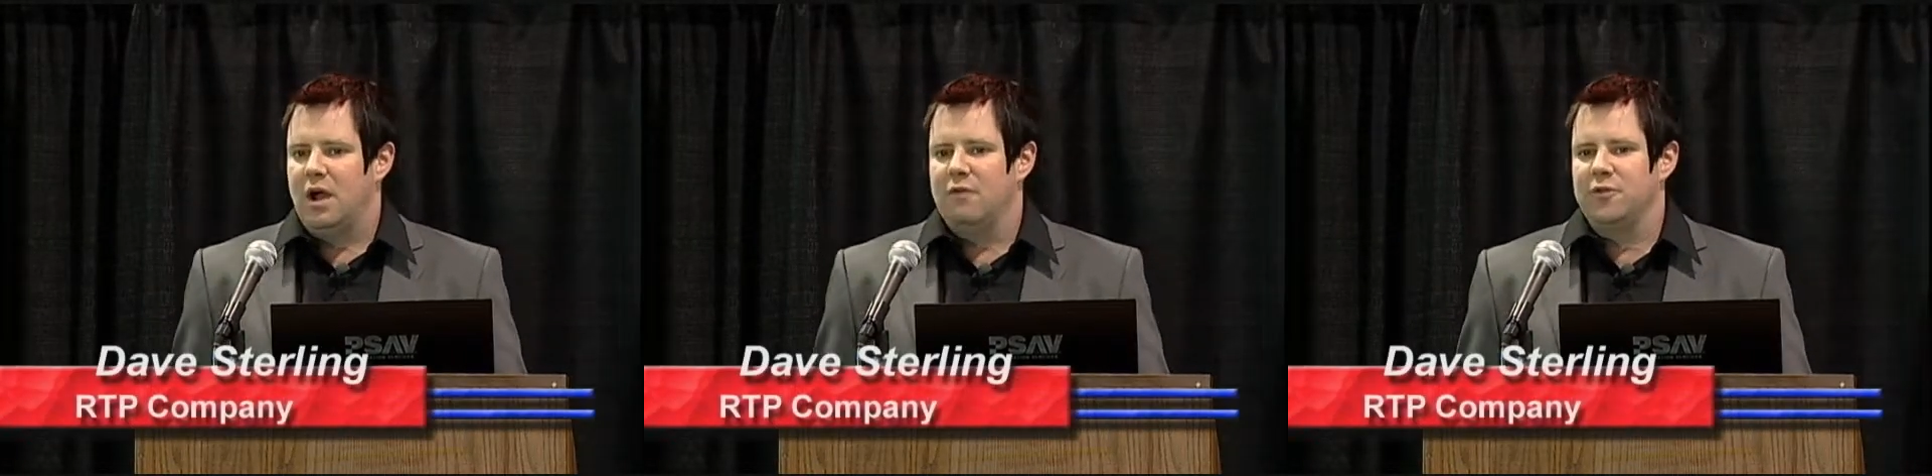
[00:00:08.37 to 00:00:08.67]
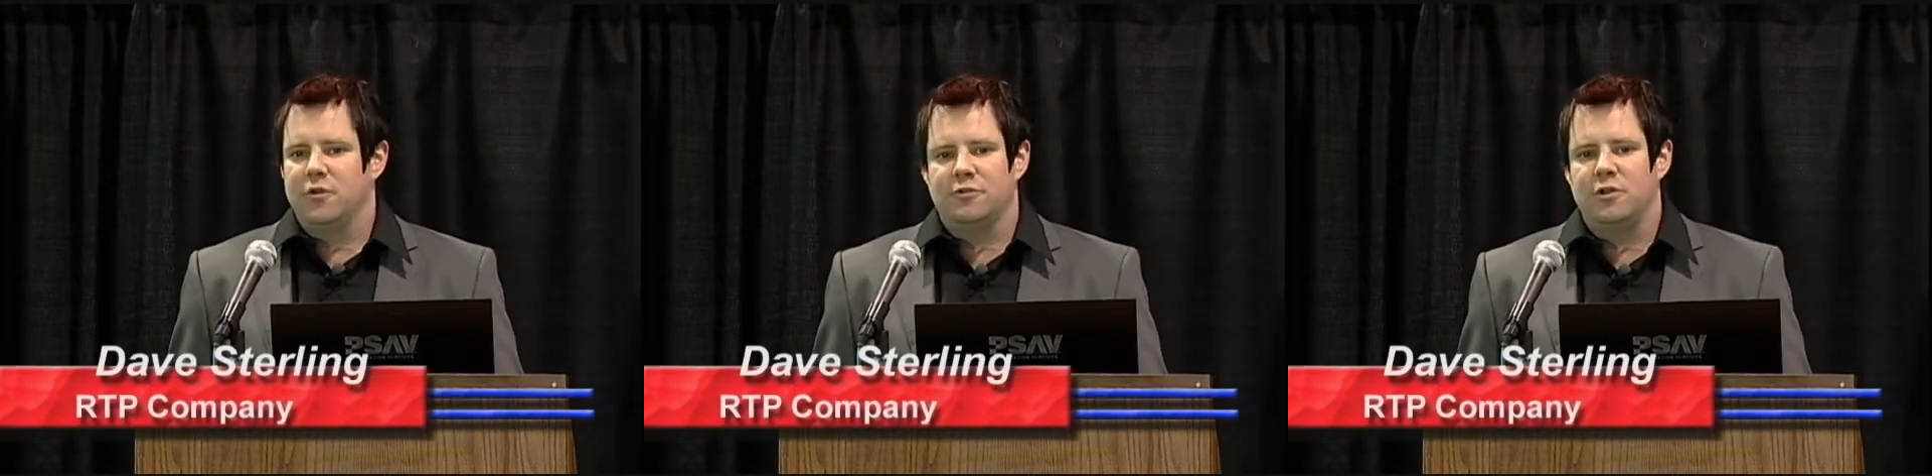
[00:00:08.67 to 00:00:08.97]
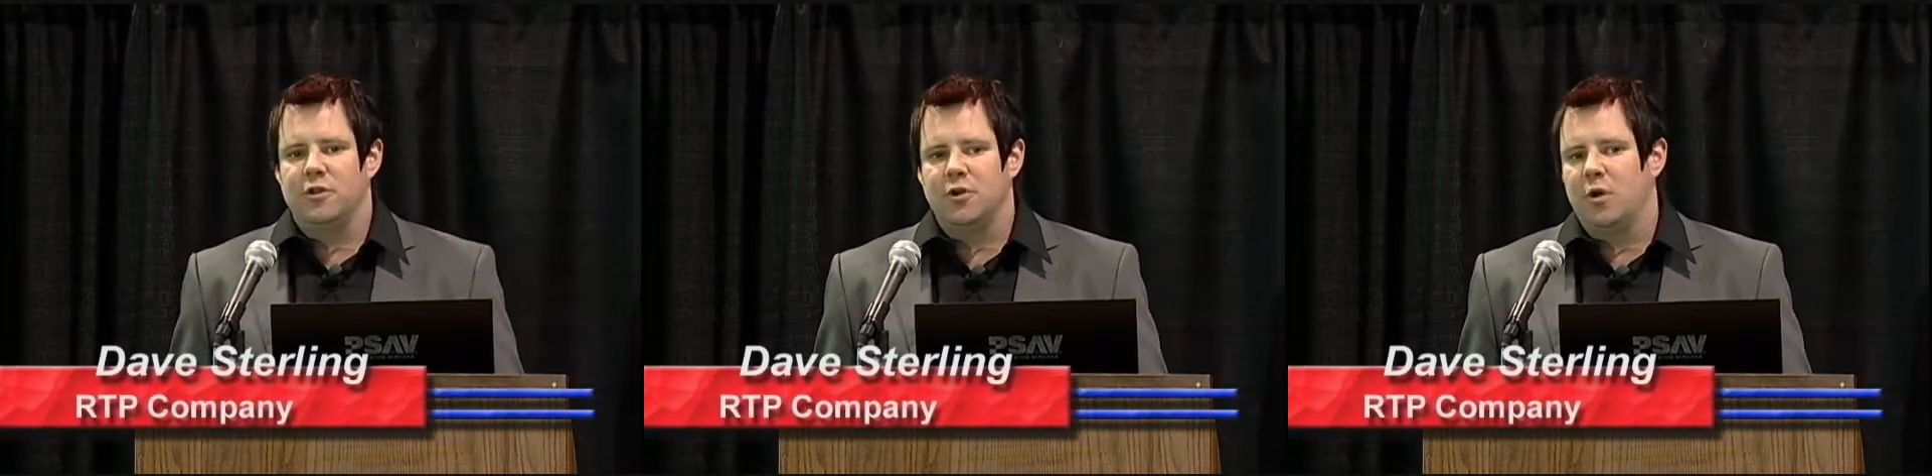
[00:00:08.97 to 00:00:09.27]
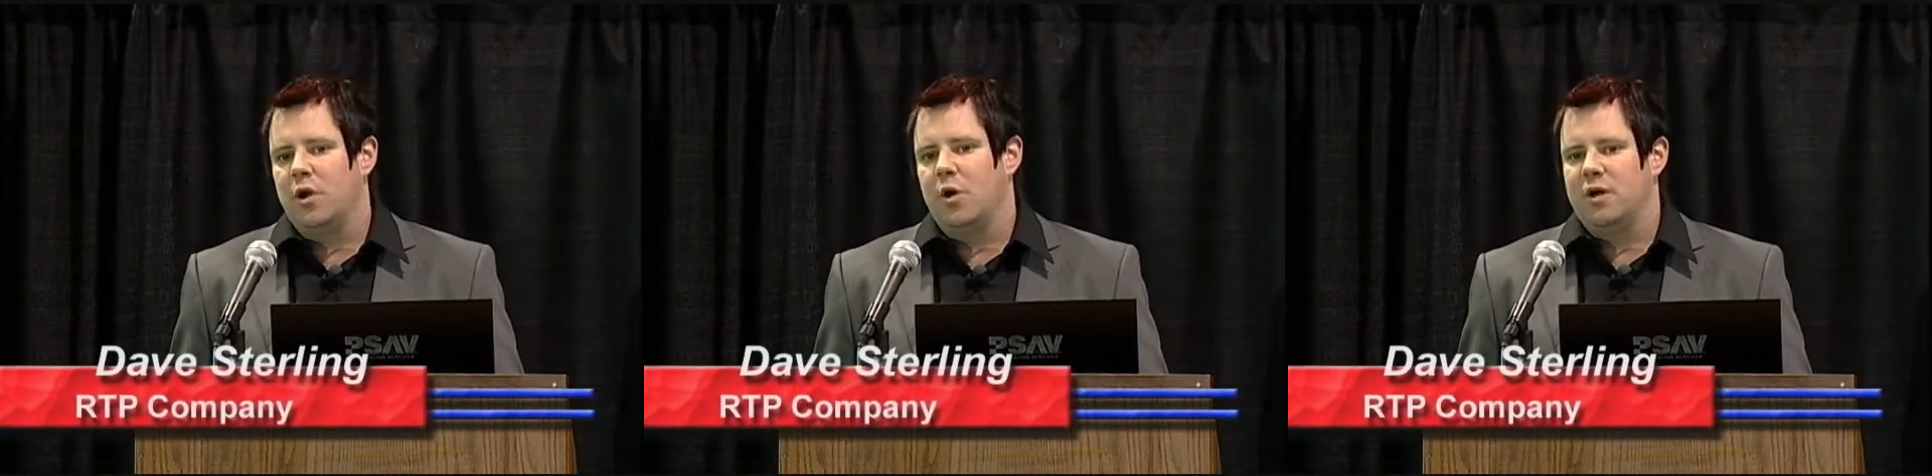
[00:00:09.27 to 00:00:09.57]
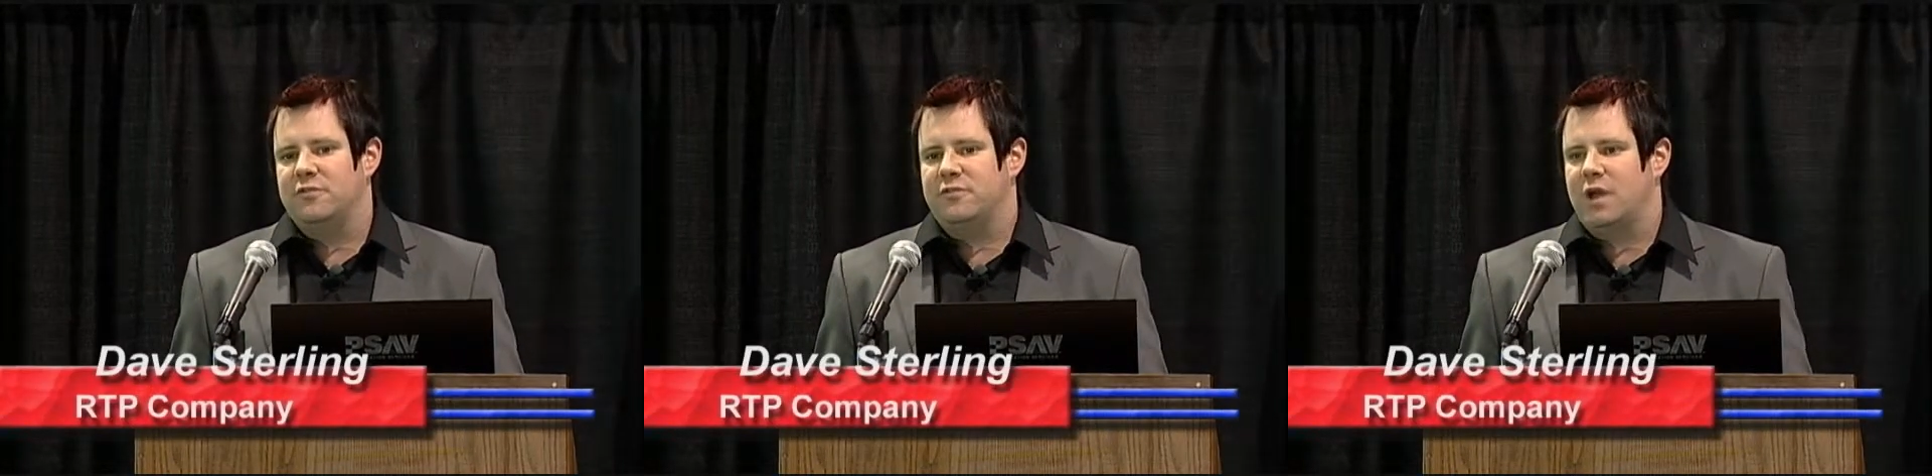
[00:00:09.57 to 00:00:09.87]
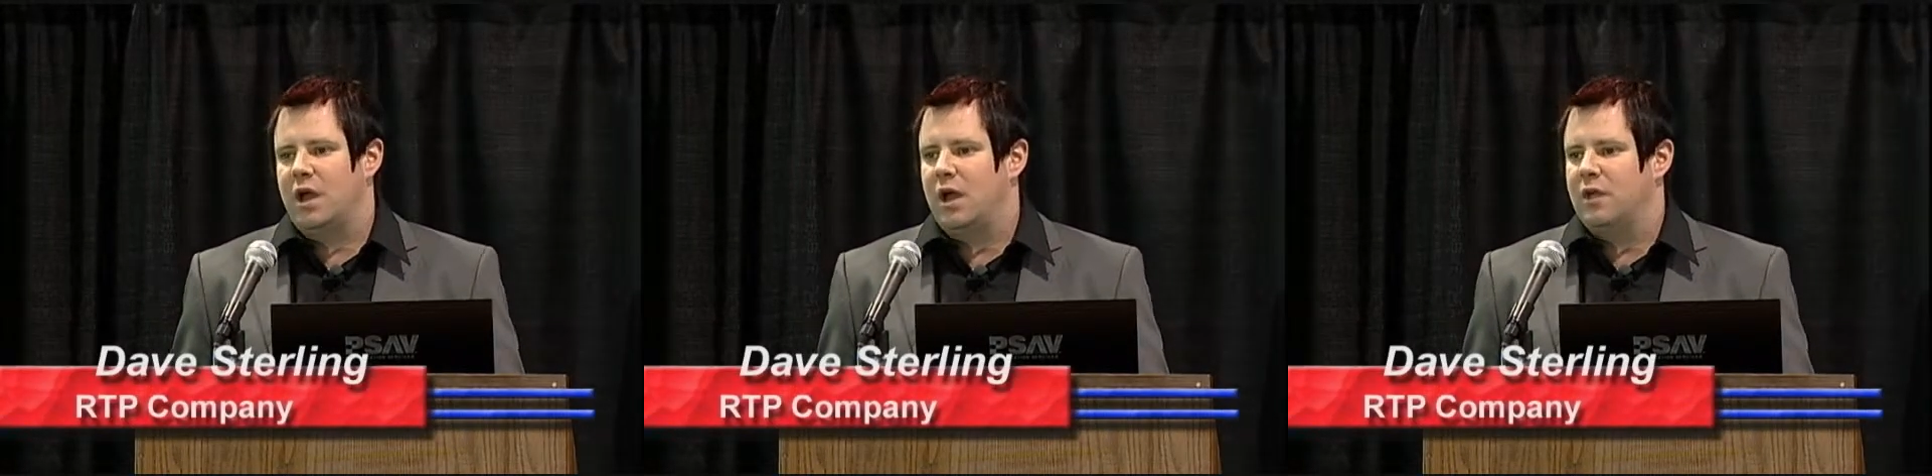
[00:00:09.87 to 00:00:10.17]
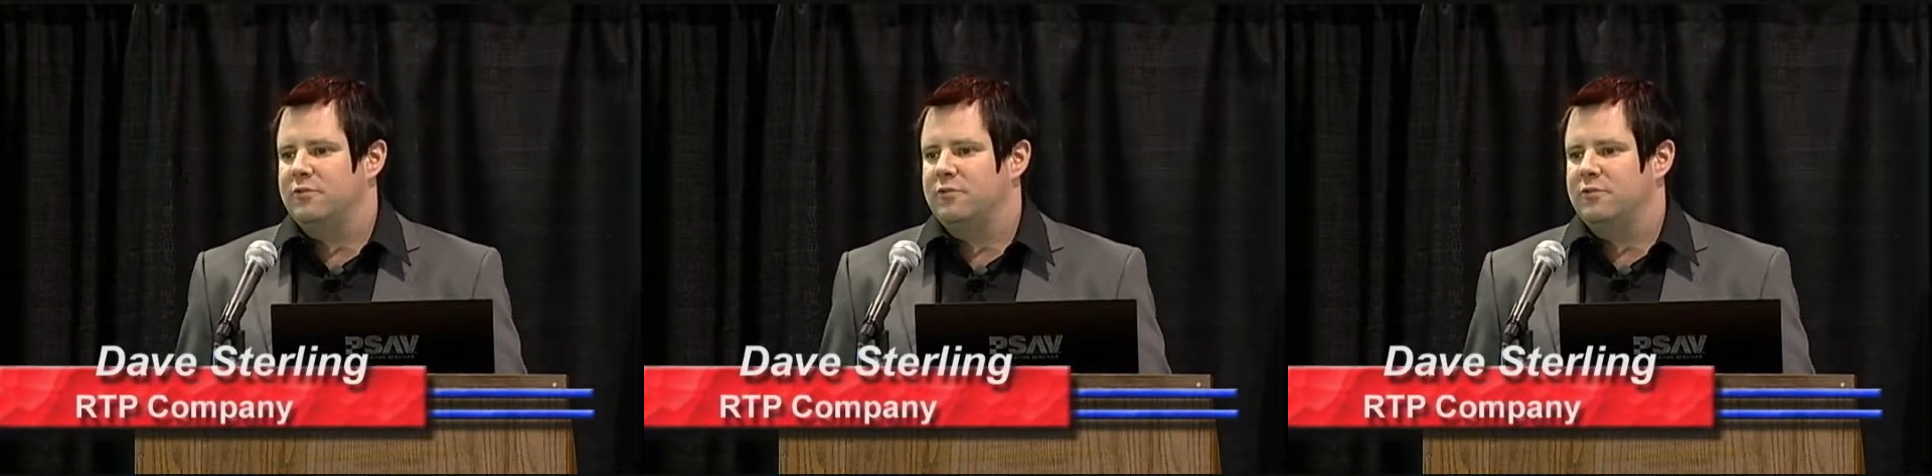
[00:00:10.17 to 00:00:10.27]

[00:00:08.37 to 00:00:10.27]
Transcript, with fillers: For those of you that don't know us, it